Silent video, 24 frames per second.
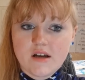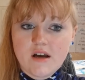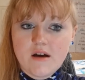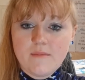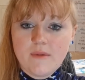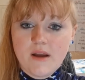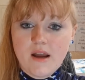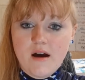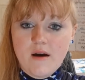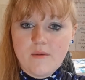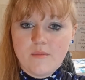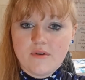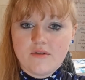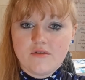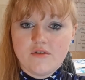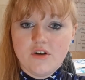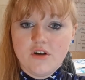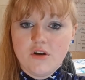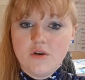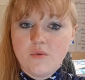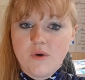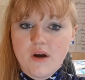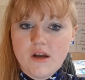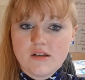coming up with
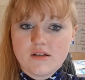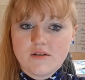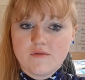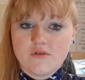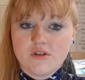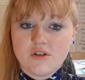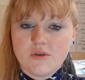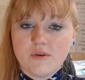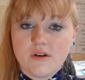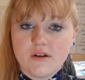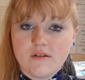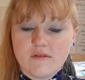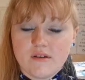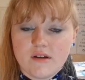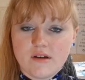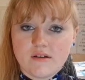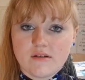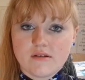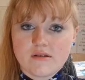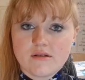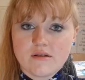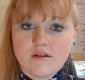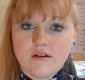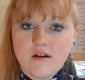new ways of doing
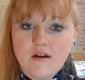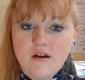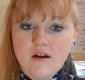things.